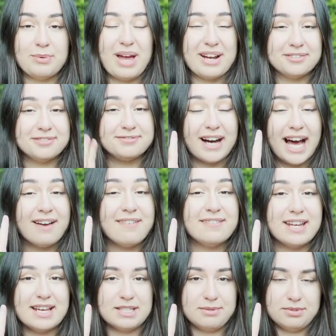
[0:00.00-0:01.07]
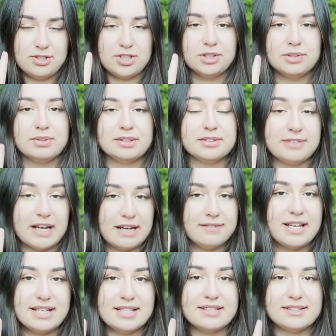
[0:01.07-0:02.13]
We had 5 days with the children, 5
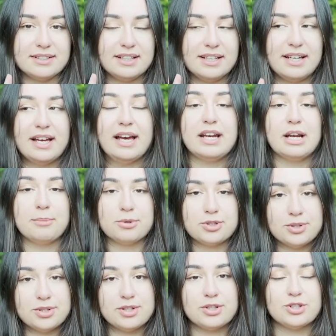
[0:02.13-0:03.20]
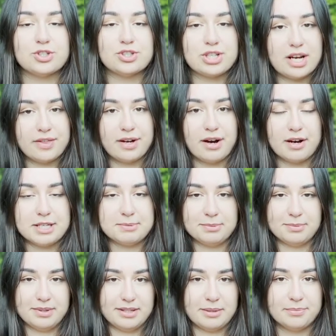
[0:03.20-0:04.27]
days, an opportunity to share the gospel
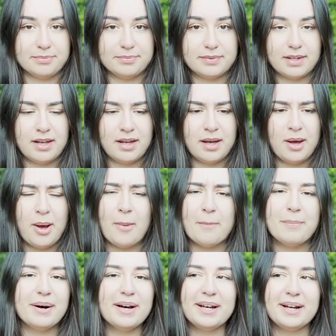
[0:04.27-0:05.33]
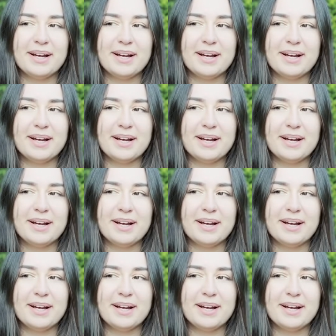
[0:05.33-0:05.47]
with them. But